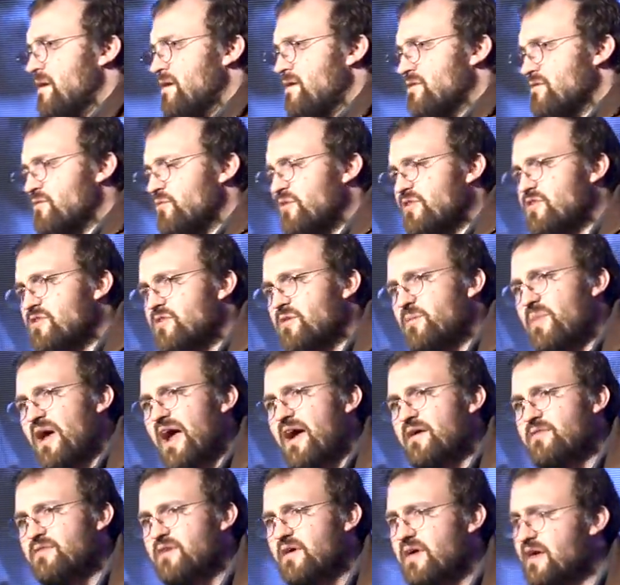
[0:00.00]
So, what's the
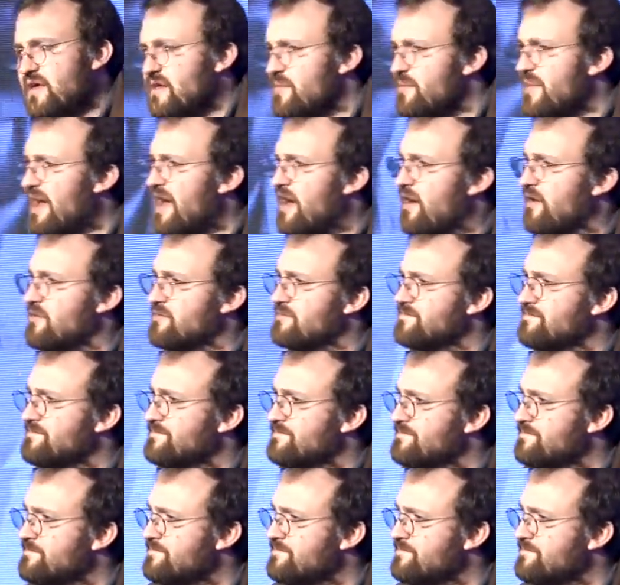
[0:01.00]
path ahead about?